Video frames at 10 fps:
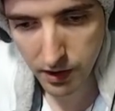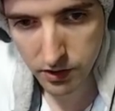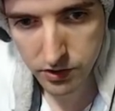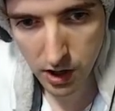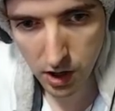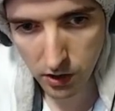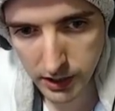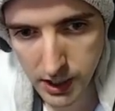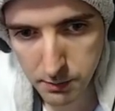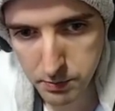So
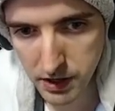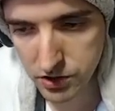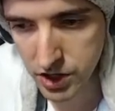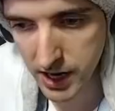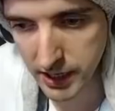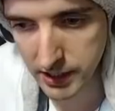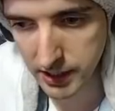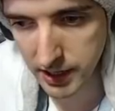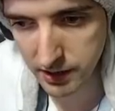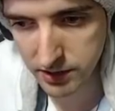keep
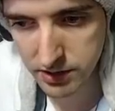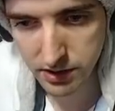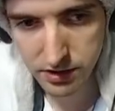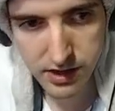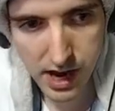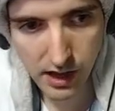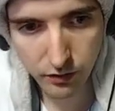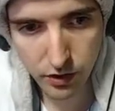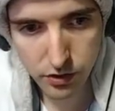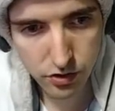checking this stack
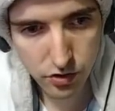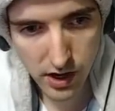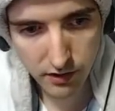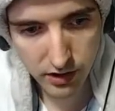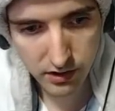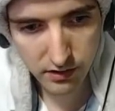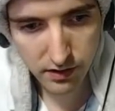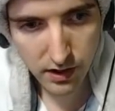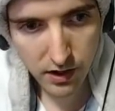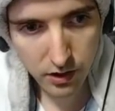versus Draven,
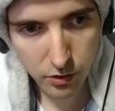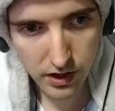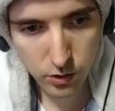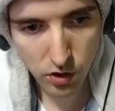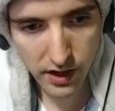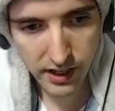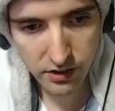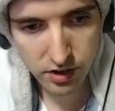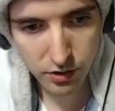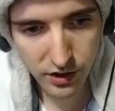320
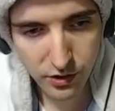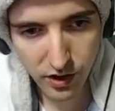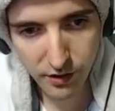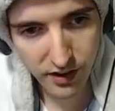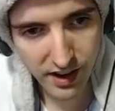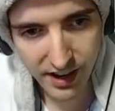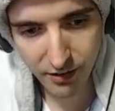to 325. Hey,